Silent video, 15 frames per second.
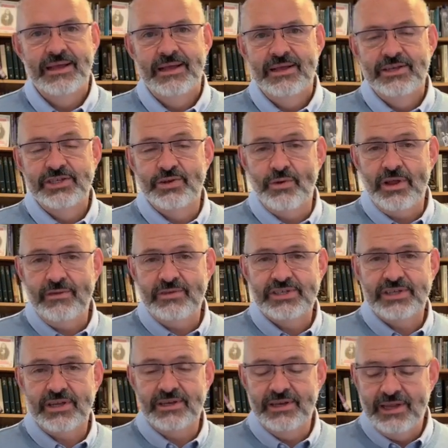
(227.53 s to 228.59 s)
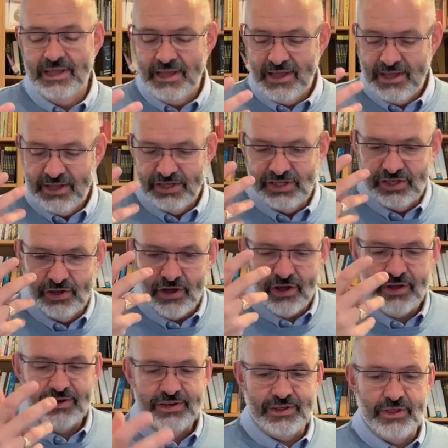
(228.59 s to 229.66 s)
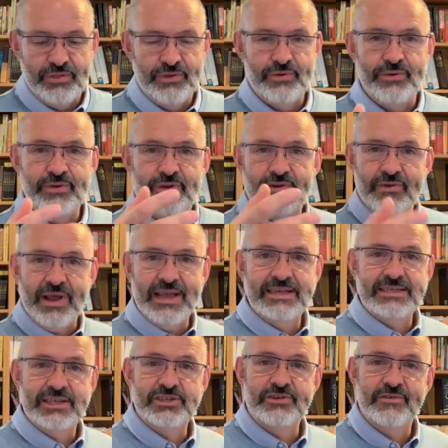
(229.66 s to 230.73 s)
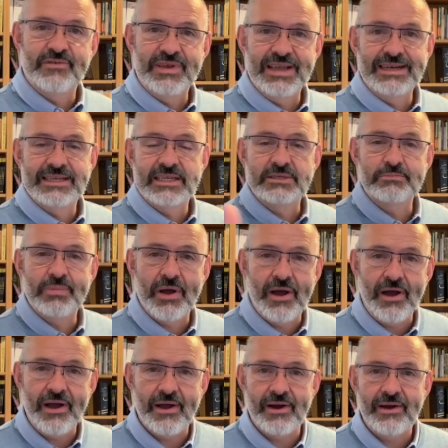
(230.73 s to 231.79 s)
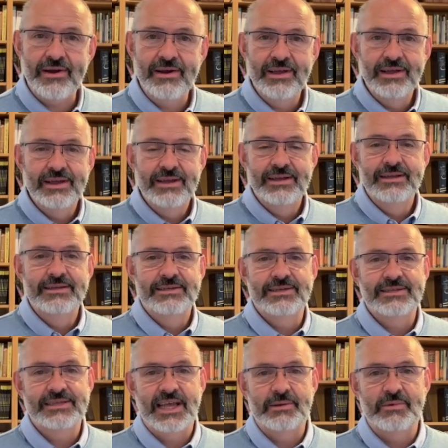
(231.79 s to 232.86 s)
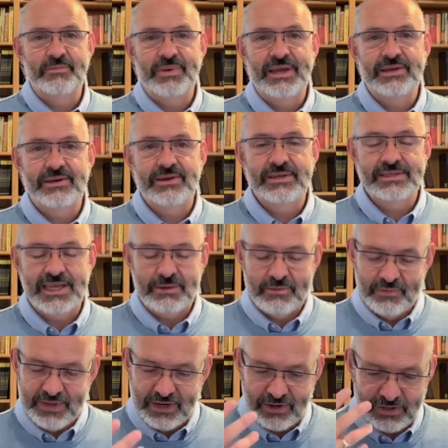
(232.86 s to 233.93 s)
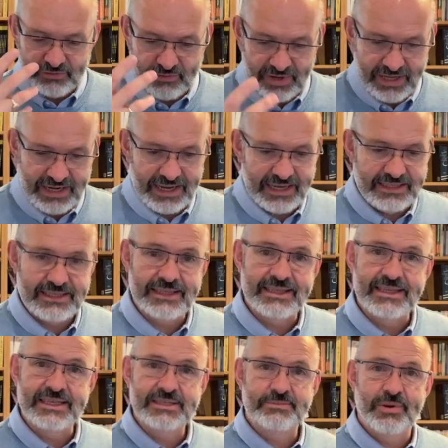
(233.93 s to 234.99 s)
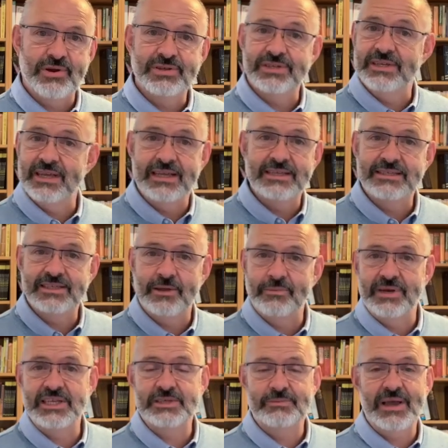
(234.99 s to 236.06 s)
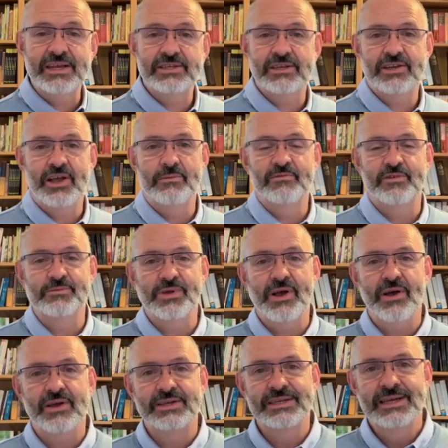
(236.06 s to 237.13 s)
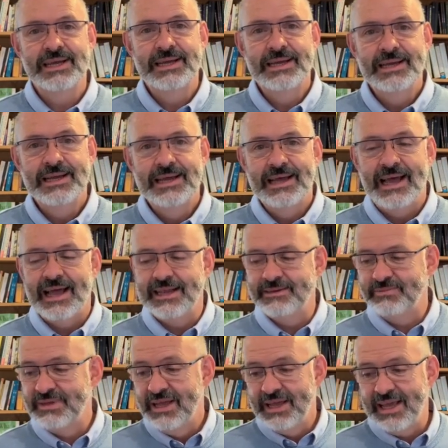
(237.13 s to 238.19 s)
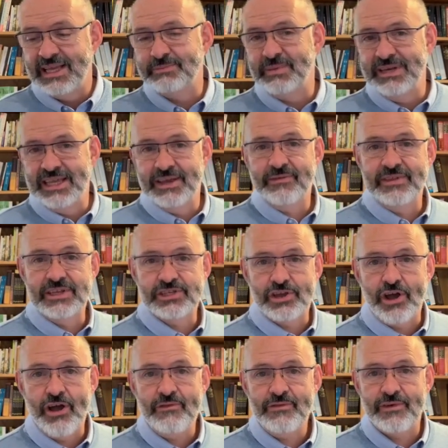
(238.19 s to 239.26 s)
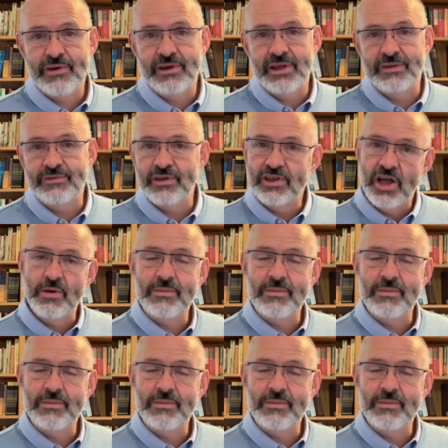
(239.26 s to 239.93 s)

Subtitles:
So all of a sudden, God, through Christ, has revealed his power to Simon Peter. Simon Peter has realized that this person is somebody special, come from God. And he's been given this offer: "If you come